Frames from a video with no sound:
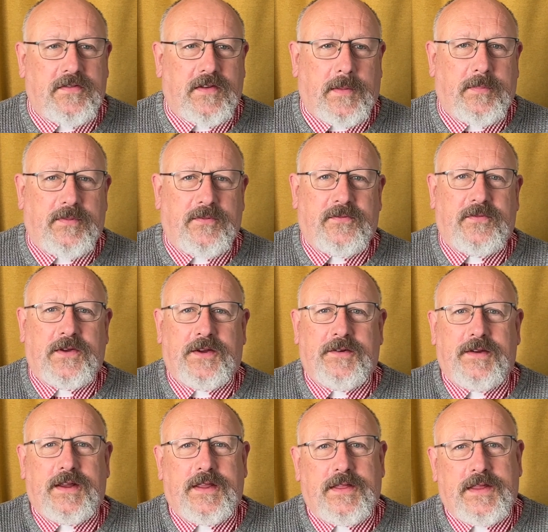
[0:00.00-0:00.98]
I prefer
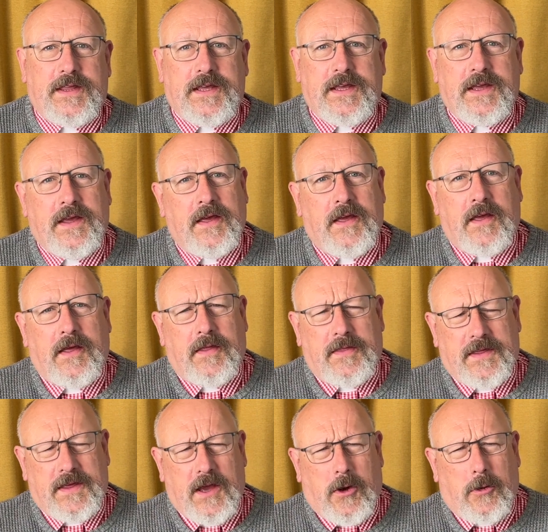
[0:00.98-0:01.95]
it in the,
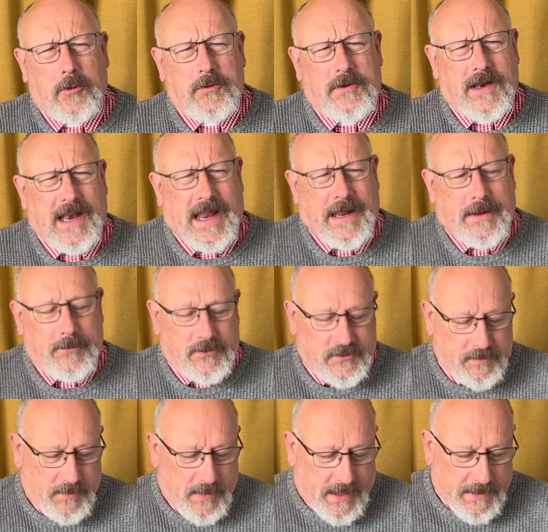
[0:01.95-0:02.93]
the older
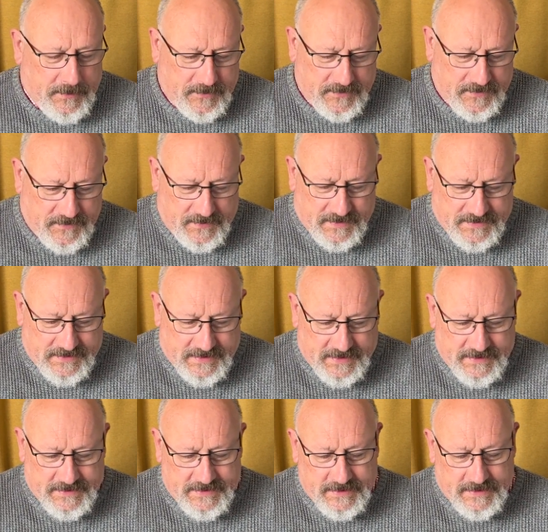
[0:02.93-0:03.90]
language Bibles, which
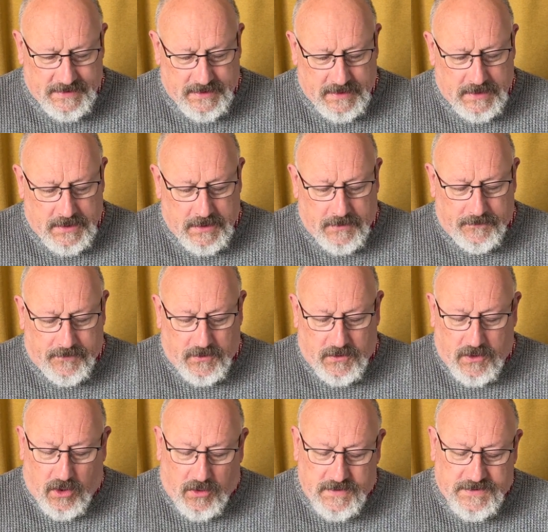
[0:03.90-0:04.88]
says, For
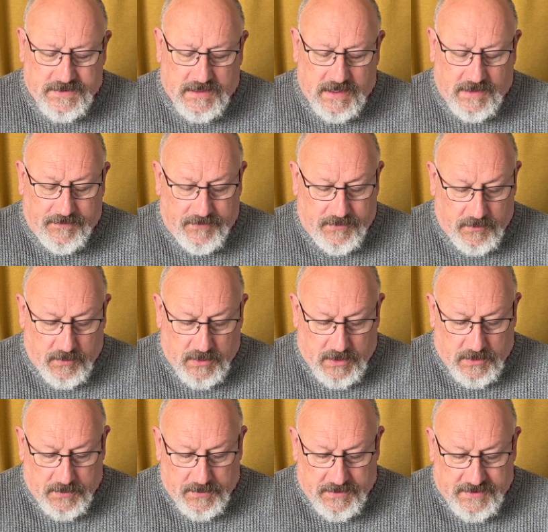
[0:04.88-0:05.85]
God so loved the
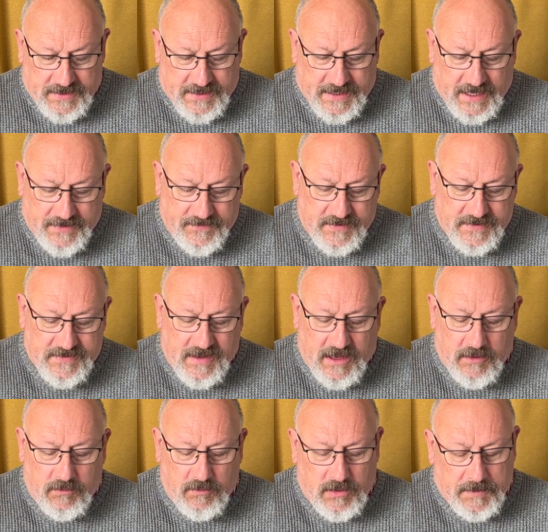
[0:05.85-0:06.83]
world that he gave his
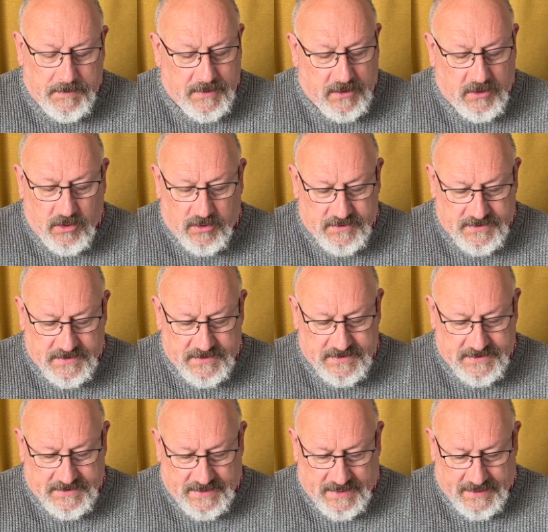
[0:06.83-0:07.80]
only begotten
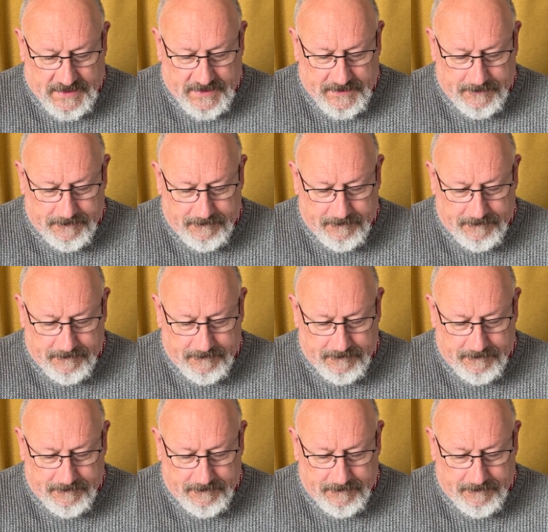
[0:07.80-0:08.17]
Son,